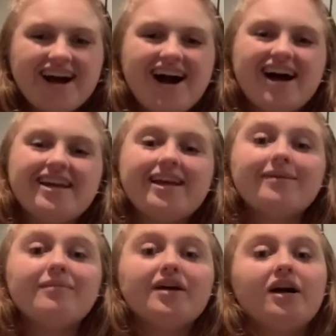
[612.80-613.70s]
I
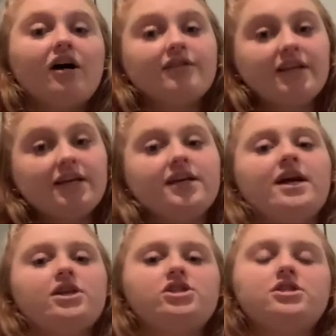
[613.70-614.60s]
am on the
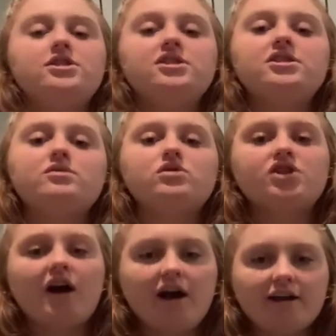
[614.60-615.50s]
connections team, which
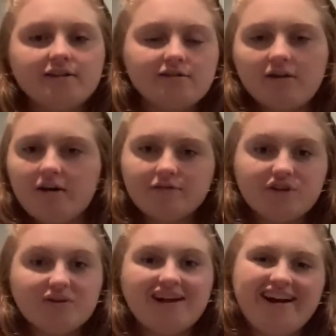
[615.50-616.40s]
I still have to
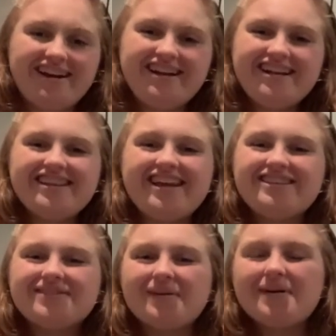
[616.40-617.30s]
do a lot of
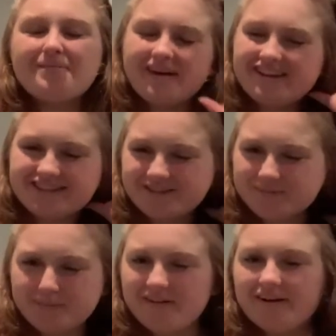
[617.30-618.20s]
things for, but it's
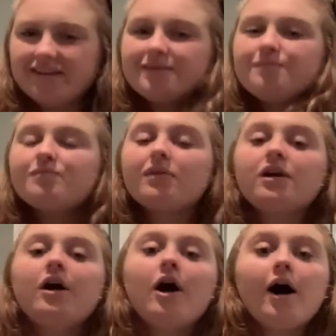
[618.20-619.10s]
perfect.
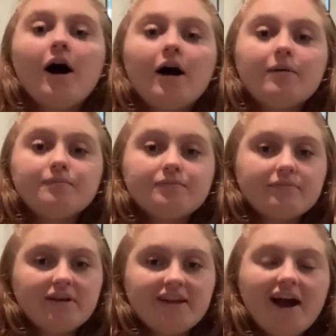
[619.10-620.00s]

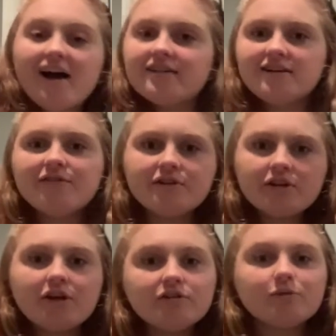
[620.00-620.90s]
But yeah,
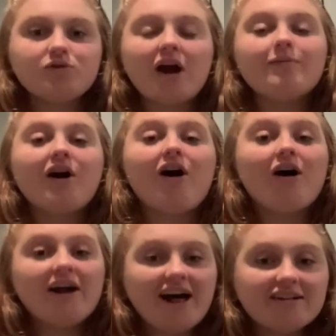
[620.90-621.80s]
definitely go subscribe to
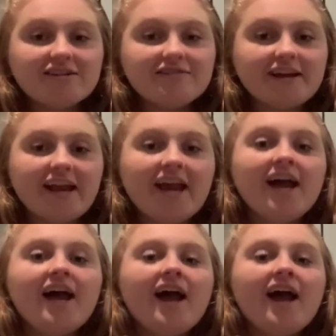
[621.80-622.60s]
our Elevate.